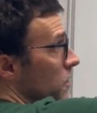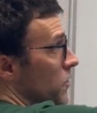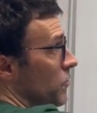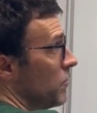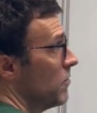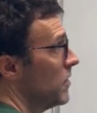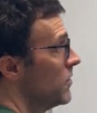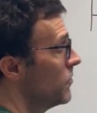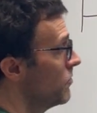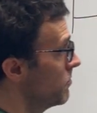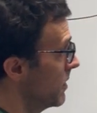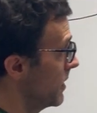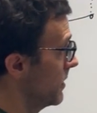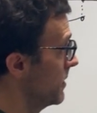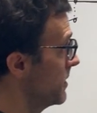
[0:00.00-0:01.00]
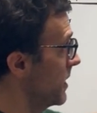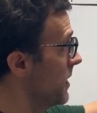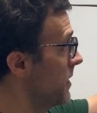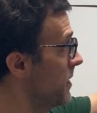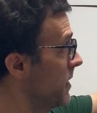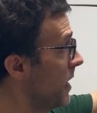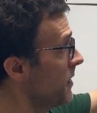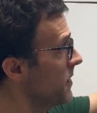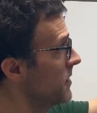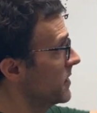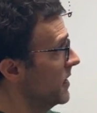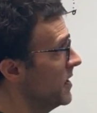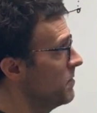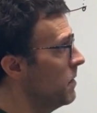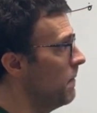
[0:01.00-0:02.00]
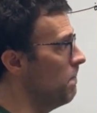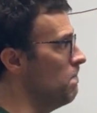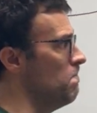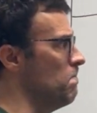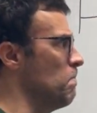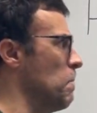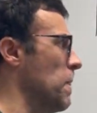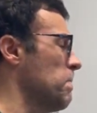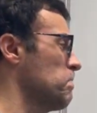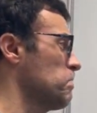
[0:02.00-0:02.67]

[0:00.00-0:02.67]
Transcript: so we want to write this energy landscape. And